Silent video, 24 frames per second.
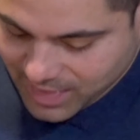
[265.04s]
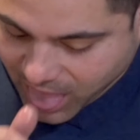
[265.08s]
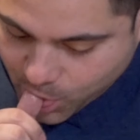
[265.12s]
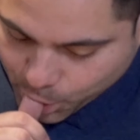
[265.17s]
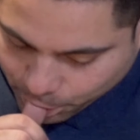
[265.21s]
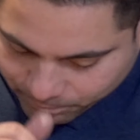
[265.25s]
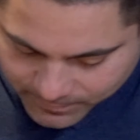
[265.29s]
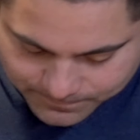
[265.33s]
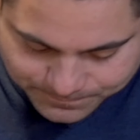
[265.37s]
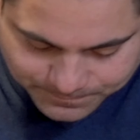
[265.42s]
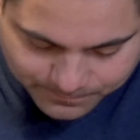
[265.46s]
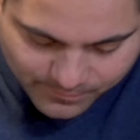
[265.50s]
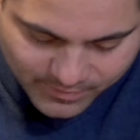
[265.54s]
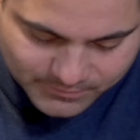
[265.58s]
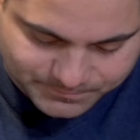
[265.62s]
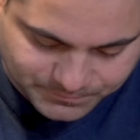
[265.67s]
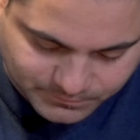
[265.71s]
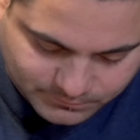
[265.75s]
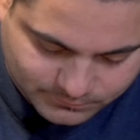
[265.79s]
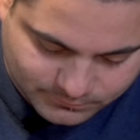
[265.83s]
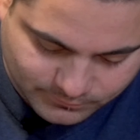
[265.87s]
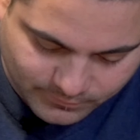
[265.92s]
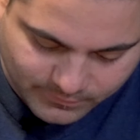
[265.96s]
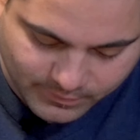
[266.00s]
been waiting.
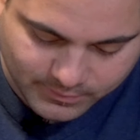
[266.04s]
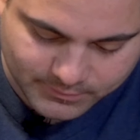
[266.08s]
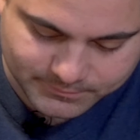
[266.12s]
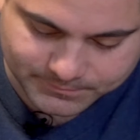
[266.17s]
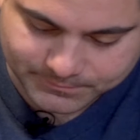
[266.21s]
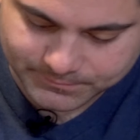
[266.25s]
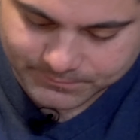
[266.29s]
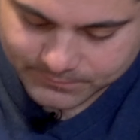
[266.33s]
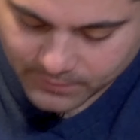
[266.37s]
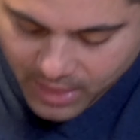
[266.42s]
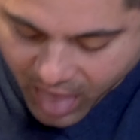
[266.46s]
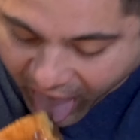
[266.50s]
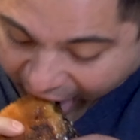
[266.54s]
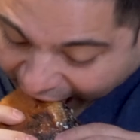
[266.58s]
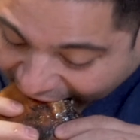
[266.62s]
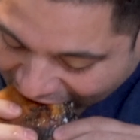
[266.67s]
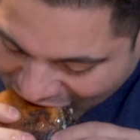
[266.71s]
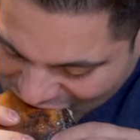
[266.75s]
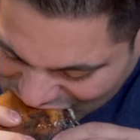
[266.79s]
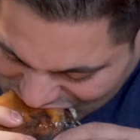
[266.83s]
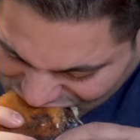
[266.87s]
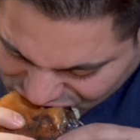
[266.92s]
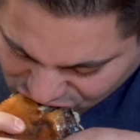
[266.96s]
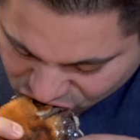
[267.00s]
And the
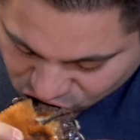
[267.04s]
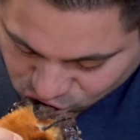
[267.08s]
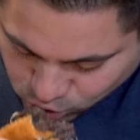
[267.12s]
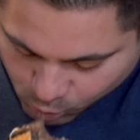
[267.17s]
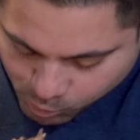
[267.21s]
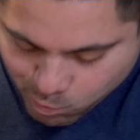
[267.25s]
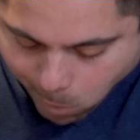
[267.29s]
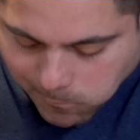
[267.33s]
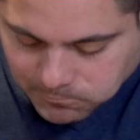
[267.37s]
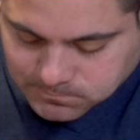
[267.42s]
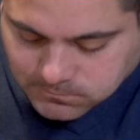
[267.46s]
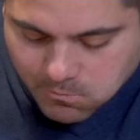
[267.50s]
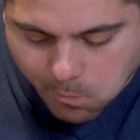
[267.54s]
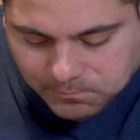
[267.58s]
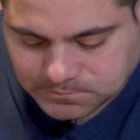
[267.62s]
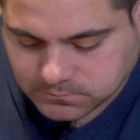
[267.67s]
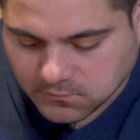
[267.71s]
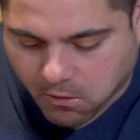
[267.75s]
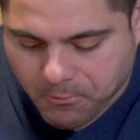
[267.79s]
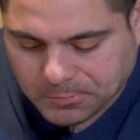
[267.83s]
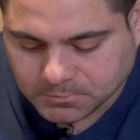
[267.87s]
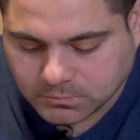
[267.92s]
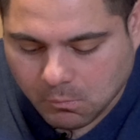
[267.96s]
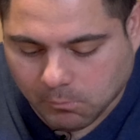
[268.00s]
animal is back, too.
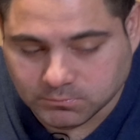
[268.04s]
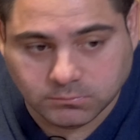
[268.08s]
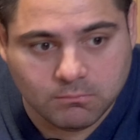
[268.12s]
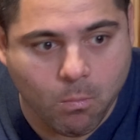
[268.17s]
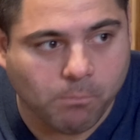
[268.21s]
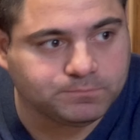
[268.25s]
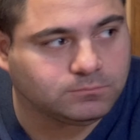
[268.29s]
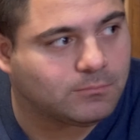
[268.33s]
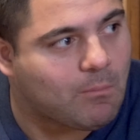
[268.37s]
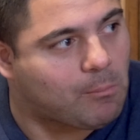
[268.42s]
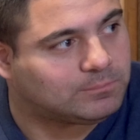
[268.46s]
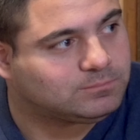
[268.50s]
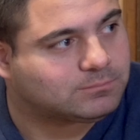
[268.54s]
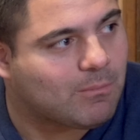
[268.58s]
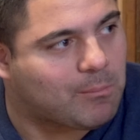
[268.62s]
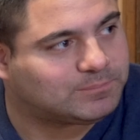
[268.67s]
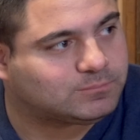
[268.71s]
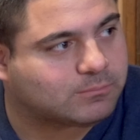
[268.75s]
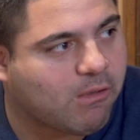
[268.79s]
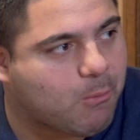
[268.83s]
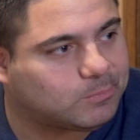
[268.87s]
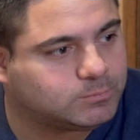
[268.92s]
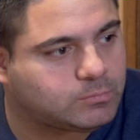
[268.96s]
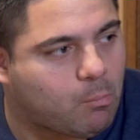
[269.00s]
Mm.
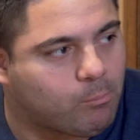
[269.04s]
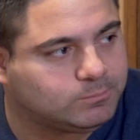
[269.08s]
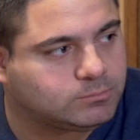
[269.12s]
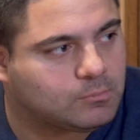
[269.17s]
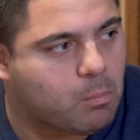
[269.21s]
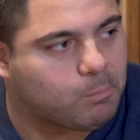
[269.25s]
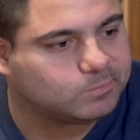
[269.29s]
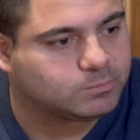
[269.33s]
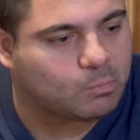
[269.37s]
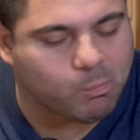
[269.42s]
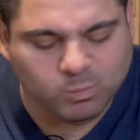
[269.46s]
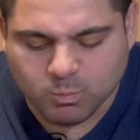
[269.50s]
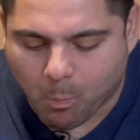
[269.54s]
So how is it,